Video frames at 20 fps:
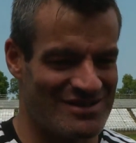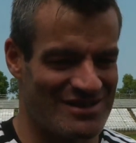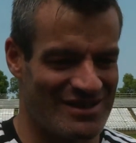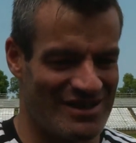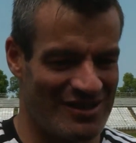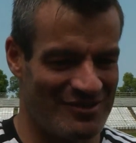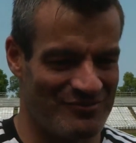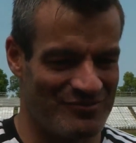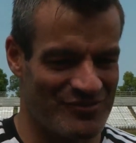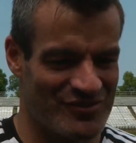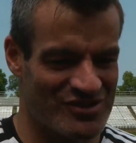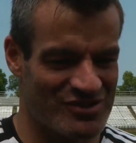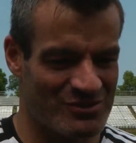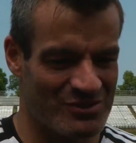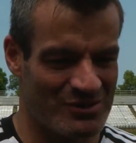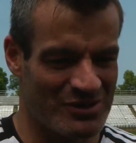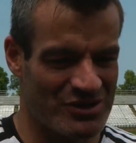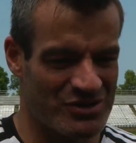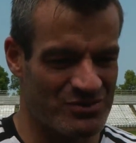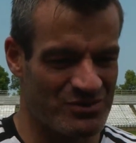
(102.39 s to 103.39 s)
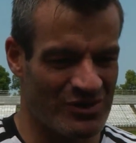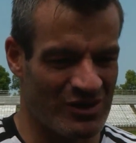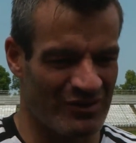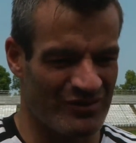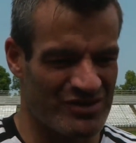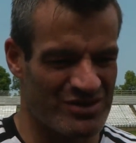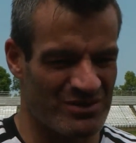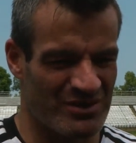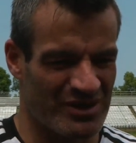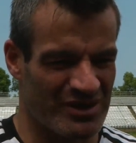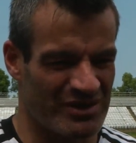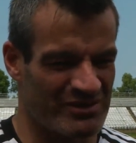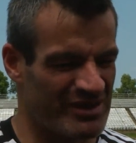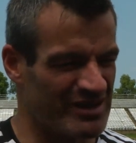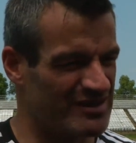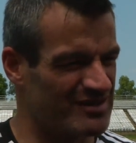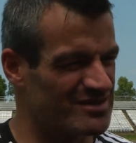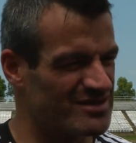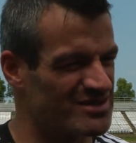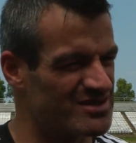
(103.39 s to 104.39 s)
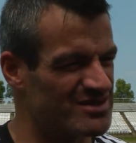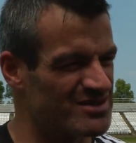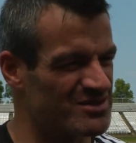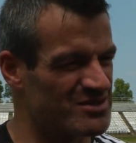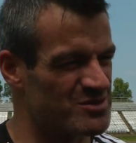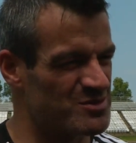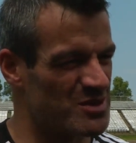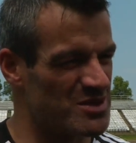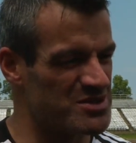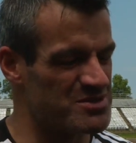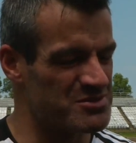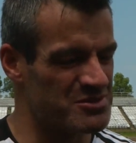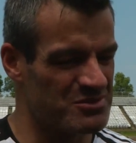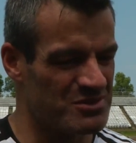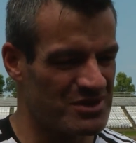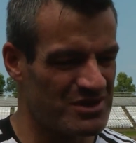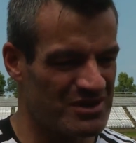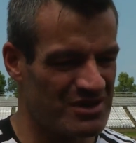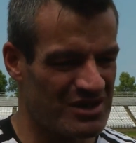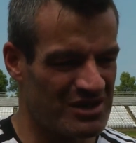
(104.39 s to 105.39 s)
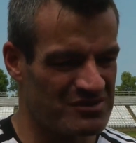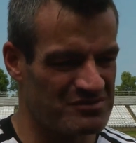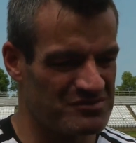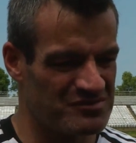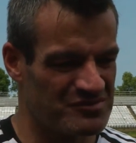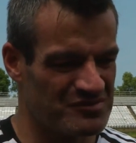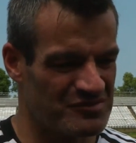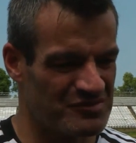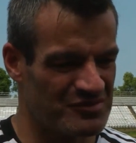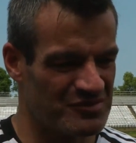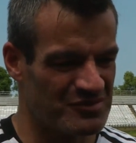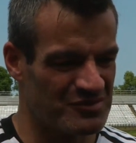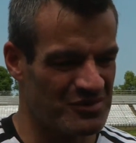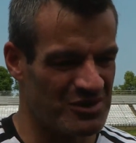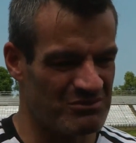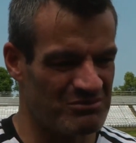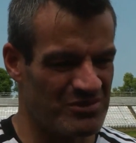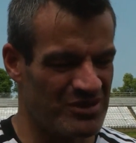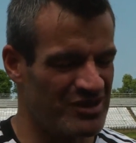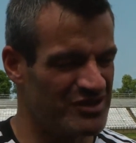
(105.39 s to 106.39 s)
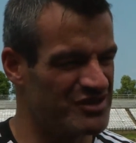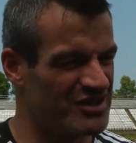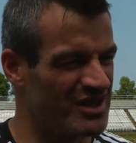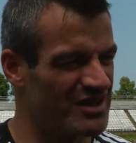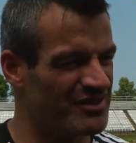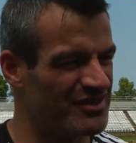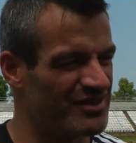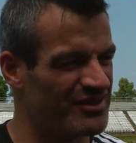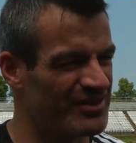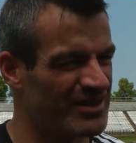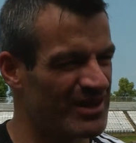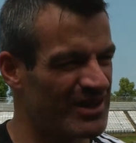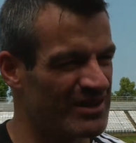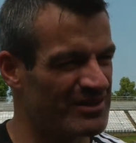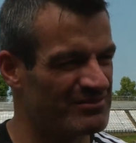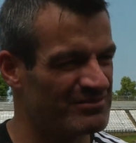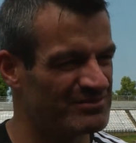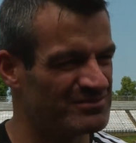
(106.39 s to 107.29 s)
And so we obviously want to correct this as soon as possible, and what better chance than that?